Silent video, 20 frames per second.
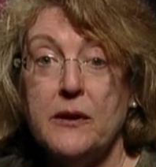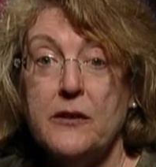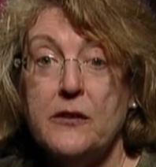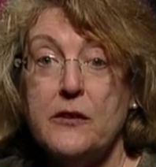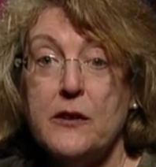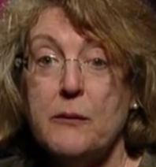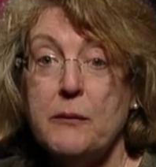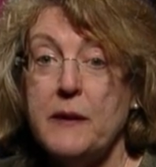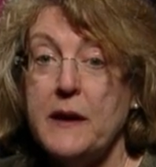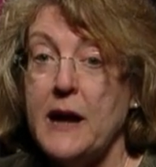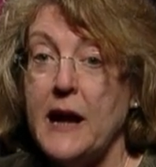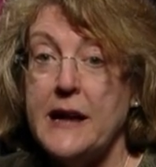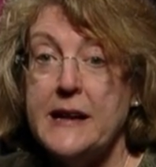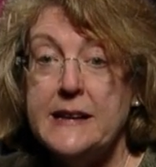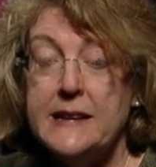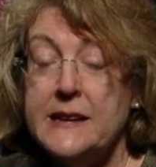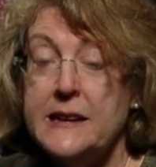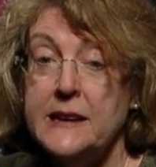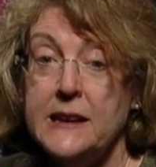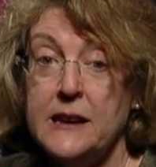something I
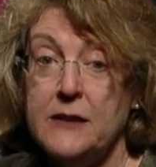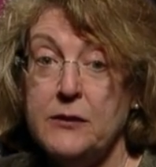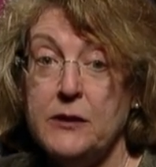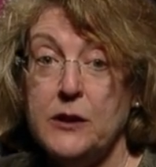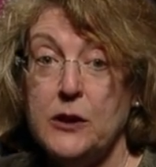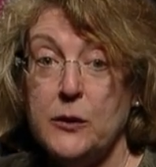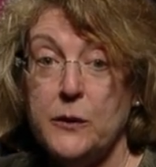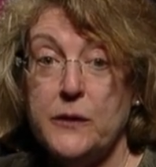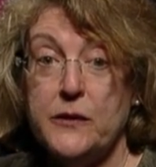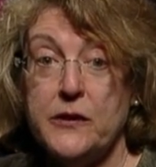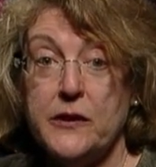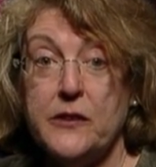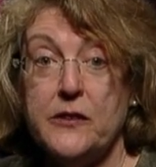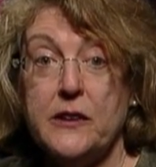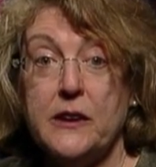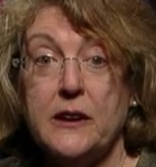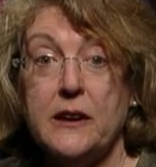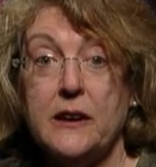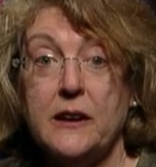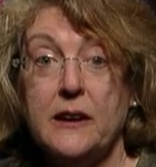didn't even know
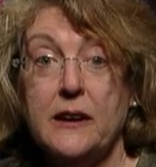existed.